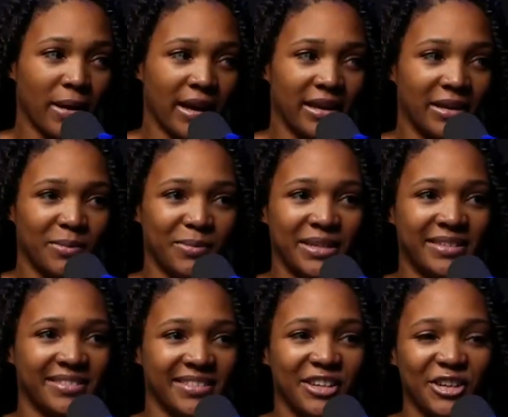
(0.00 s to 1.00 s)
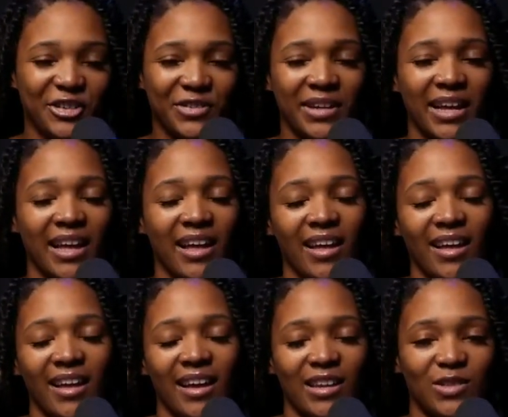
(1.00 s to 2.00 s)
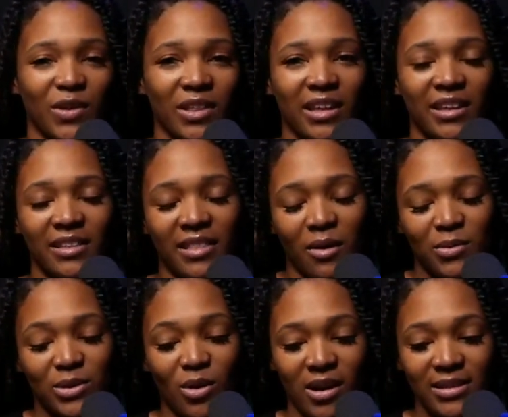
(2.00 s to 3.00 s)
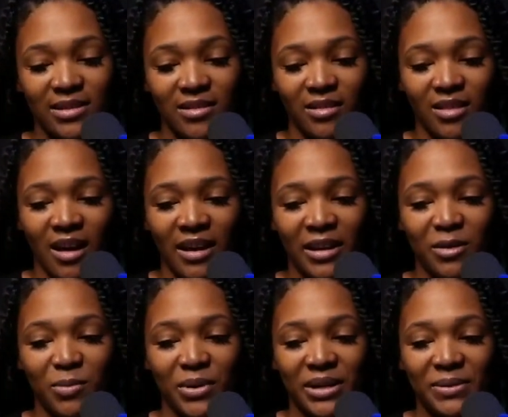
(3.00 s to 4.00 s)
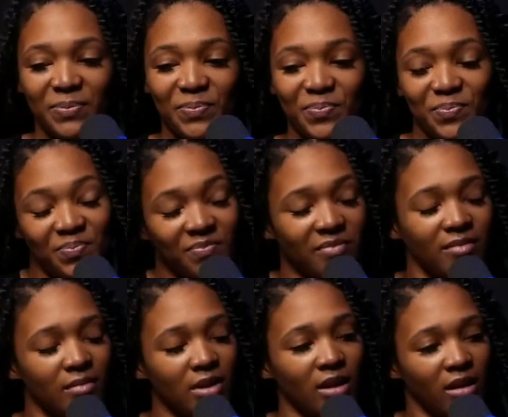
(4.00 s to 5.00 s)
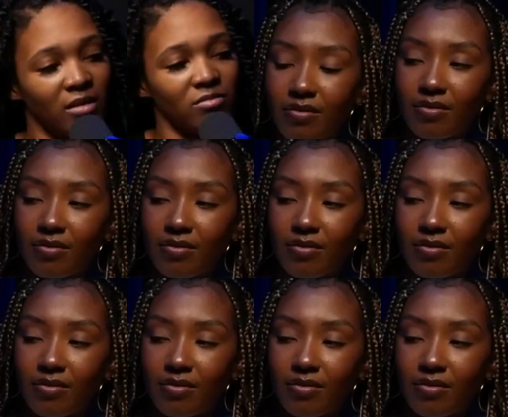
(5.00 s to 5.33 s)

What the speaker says: by him. And, I just felt like that was crossing the line. But yeah,